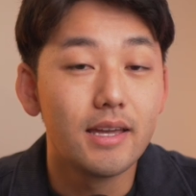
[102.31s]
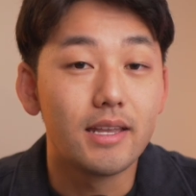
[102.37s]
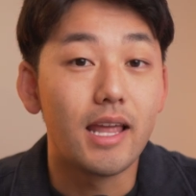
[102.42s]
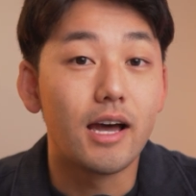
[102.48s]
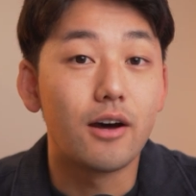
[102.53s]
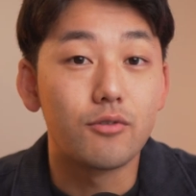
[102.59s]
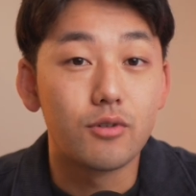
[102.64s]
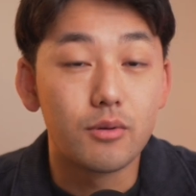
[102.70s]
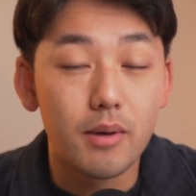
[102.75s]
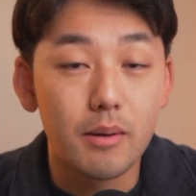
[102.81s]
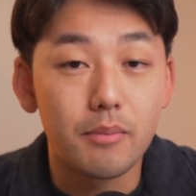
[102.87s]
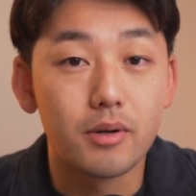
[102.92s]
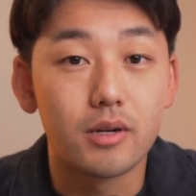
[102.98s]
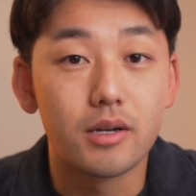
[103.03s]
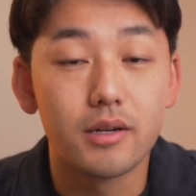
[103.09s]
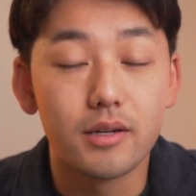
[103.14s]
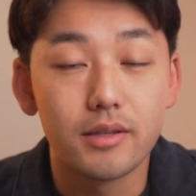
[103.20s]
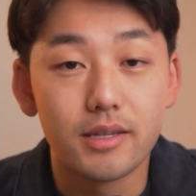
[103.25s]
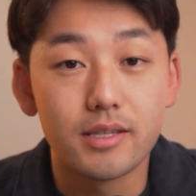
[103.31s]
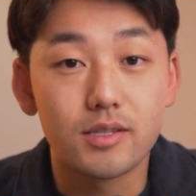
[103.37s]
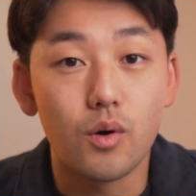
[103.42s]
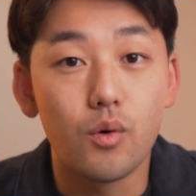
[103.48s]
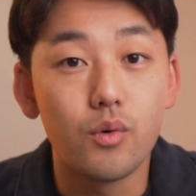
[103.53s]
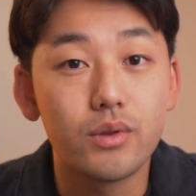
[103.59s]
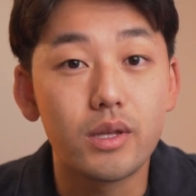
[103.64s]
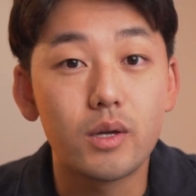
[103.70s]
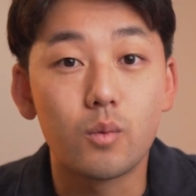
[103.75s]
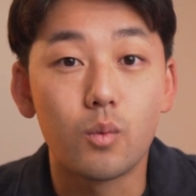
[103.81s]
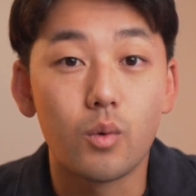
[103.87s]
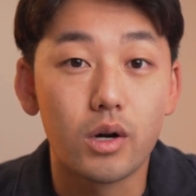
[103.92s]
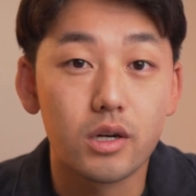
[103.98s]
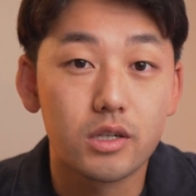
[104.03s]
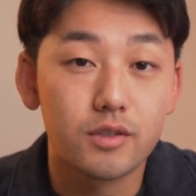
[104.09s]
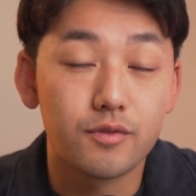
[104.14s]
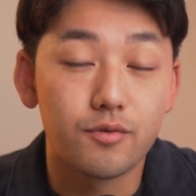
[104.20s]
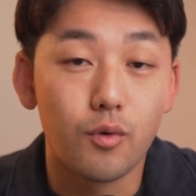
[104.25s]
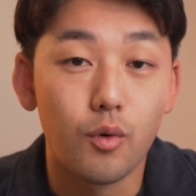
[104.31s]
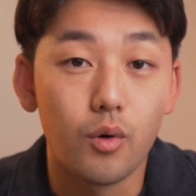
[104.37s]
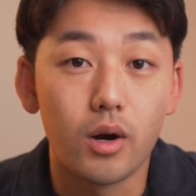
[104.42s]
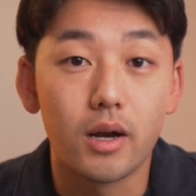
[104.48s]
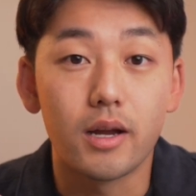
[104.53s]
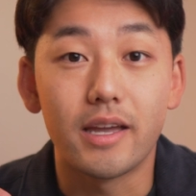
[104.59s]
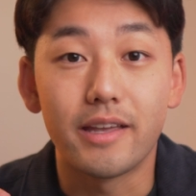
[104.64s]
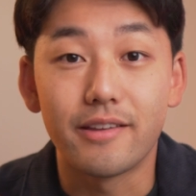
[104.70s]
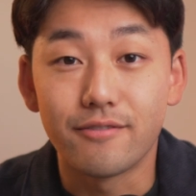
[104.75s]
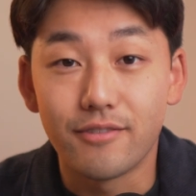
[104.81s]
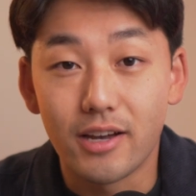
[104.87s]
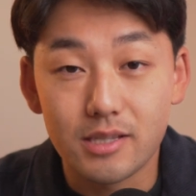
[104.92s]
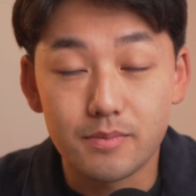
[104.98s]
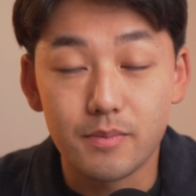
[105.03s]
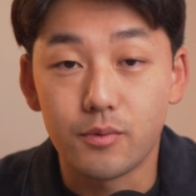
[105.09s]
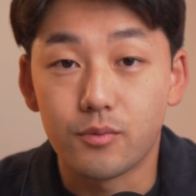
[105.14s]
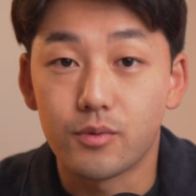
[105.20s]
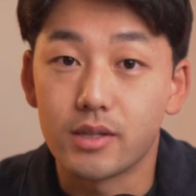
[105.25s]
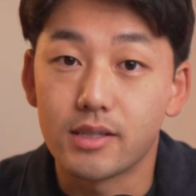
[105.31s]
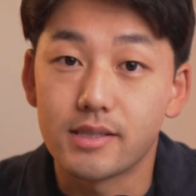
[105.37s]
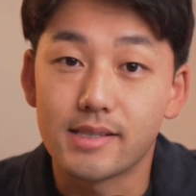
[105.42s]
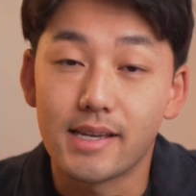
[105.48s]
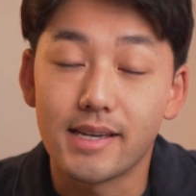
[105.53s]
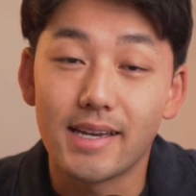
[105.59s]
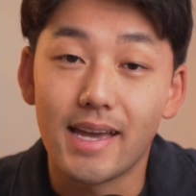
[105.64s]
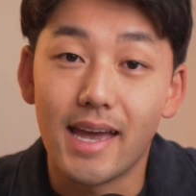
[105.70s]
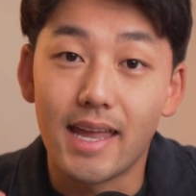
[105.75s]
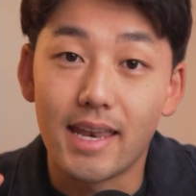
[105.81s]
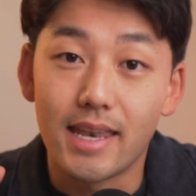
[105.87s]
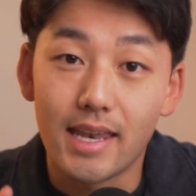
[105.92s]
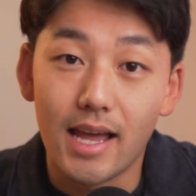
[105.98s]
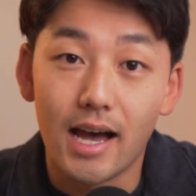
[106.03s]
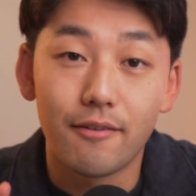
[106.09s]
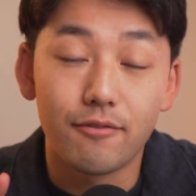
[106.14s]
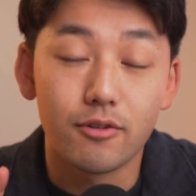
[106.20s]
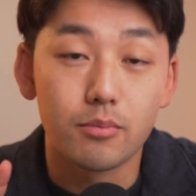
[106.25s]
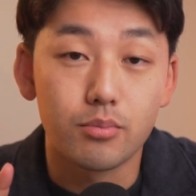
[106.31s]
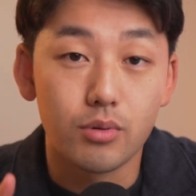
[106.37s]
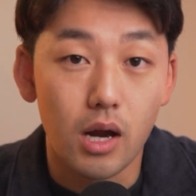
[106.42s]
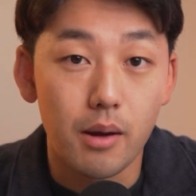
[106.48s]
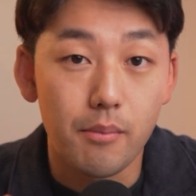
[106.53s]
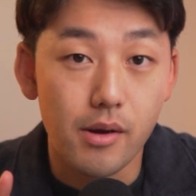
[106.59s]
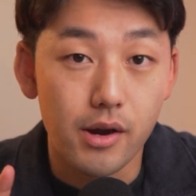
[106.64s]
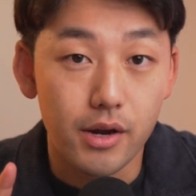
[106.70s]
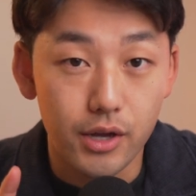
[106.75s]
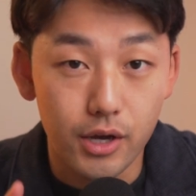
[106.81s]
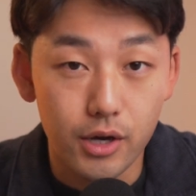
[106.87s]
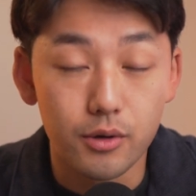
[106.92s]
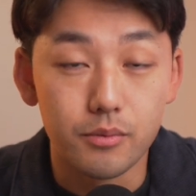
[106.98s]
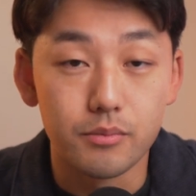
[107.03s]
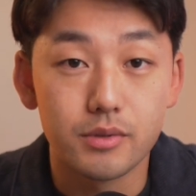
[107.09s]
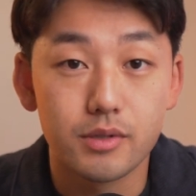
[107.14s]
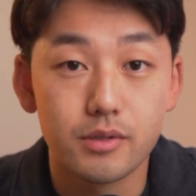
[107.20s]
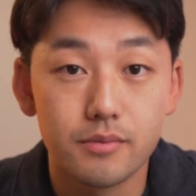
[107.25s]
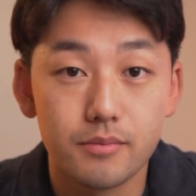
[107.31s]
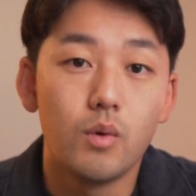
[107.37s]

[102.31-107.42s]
Now, remember, this only works for investment real estate and not for primary homes.